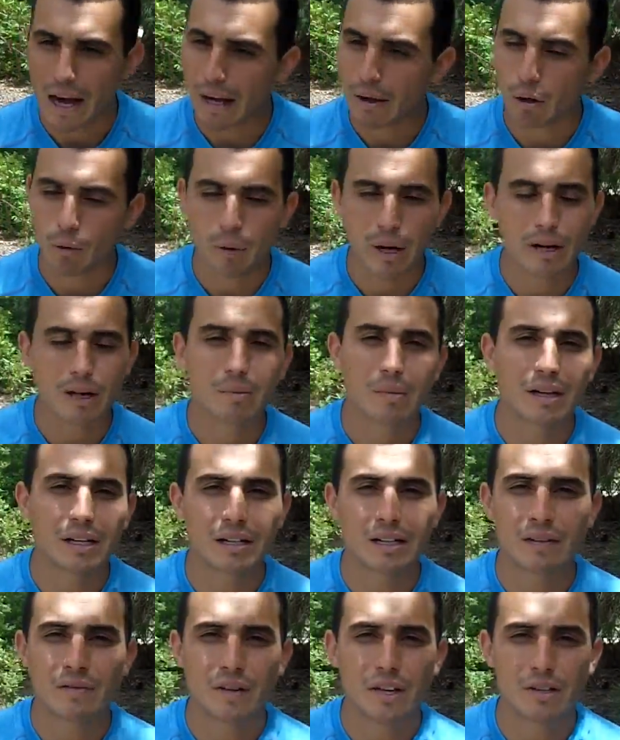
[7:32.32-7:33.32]
I don't
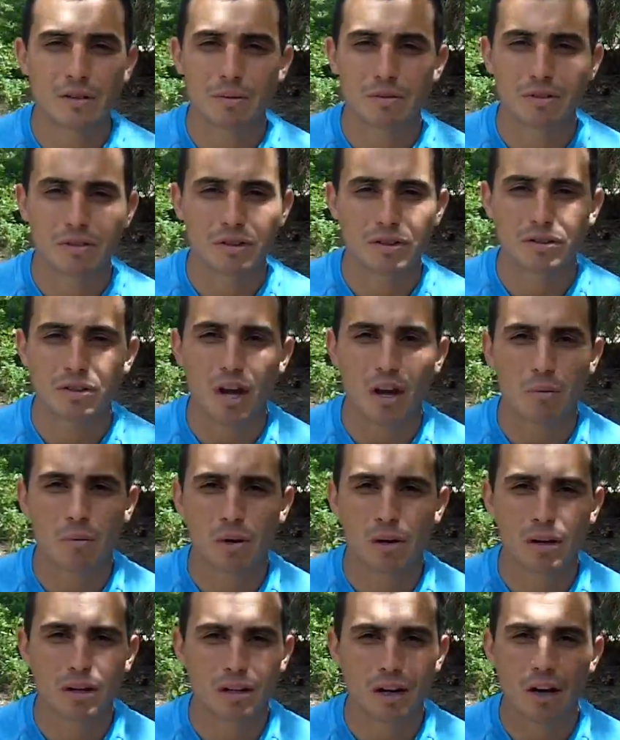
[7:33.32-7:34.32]
recommend any investments in the stock
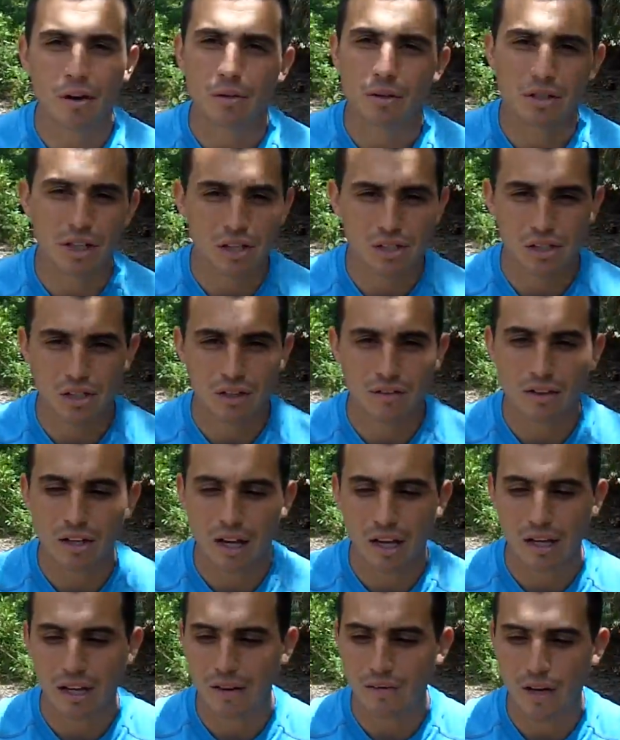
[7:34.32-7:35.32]
market. I don't touch any of
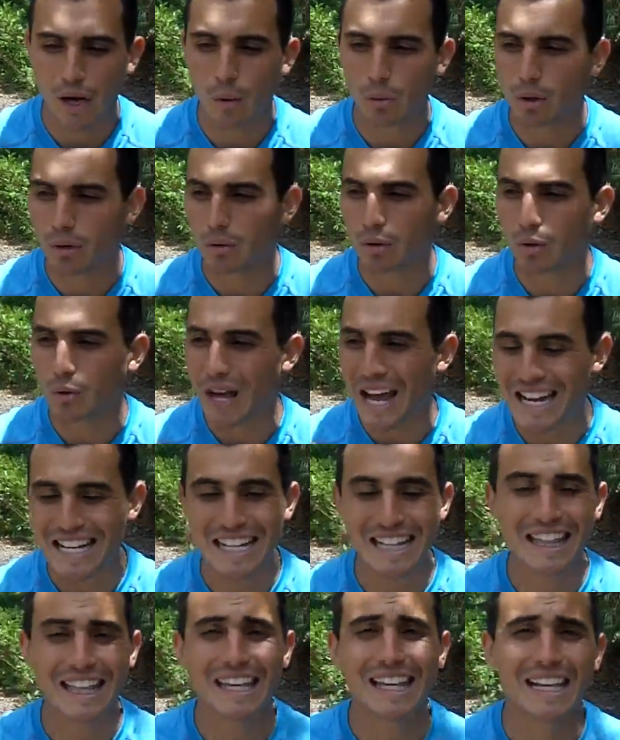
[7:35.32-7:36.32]
that. If I were to do
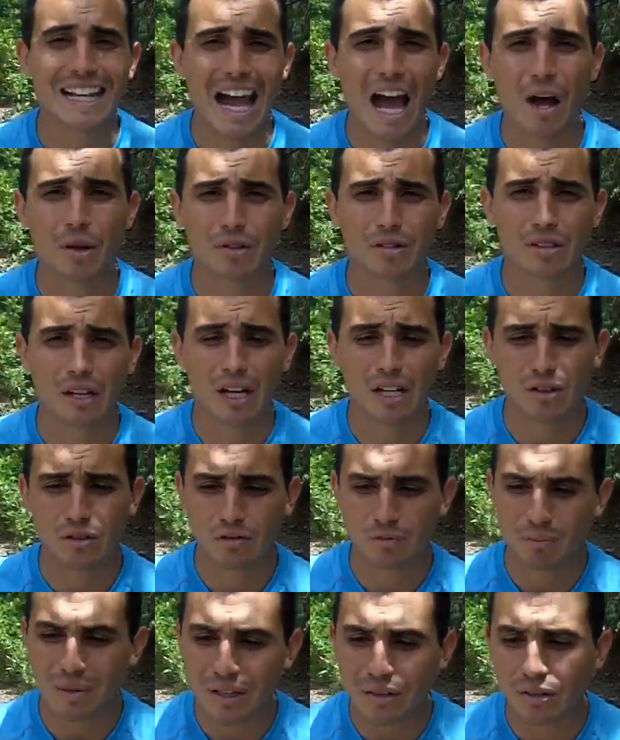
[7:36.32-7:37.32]
anything outside
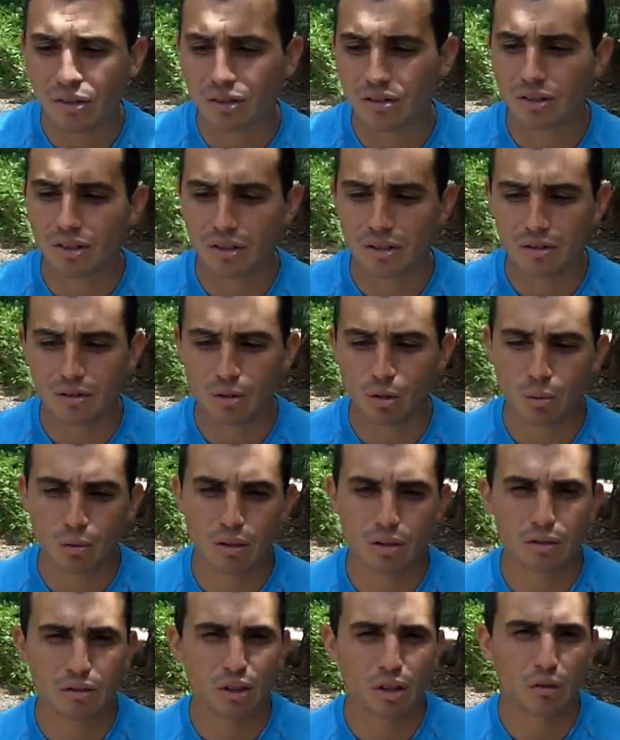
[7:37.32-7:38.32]
of businesses, it
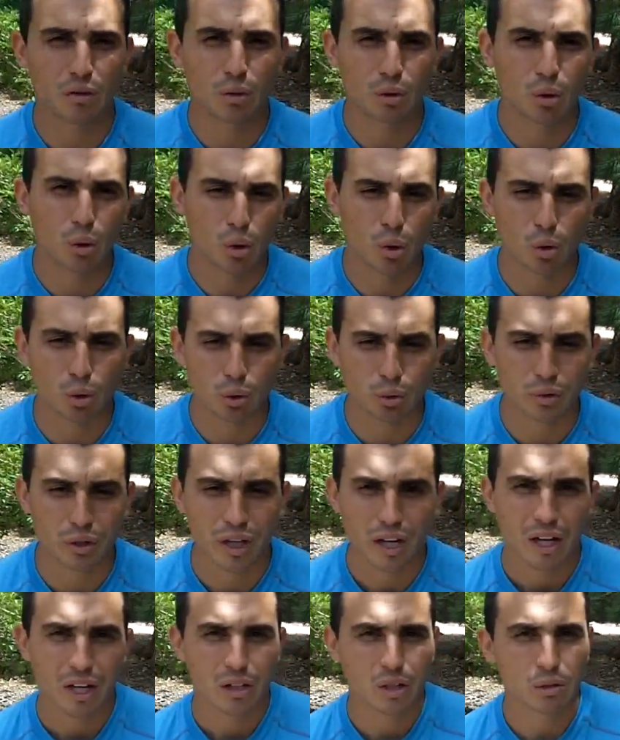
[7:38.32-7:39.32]
would be silver,
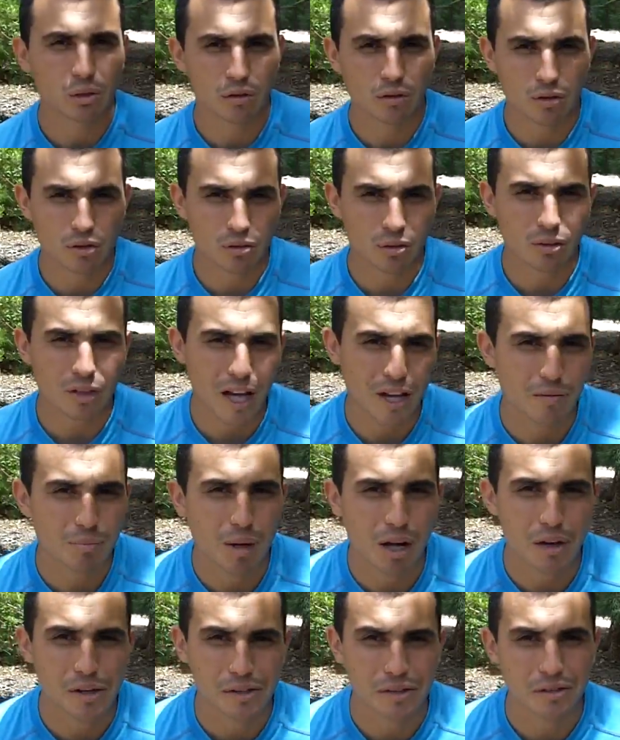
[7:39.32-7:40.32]
gold, universal
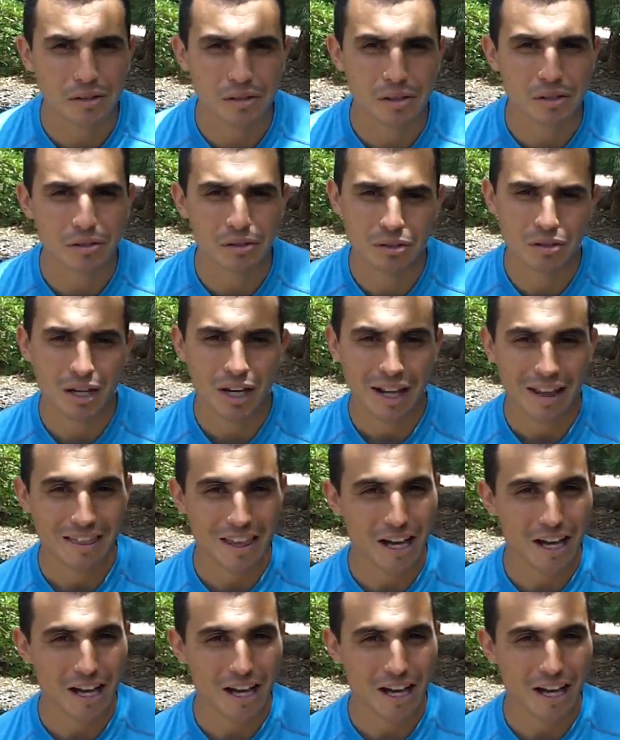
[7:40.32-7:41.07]
life policies.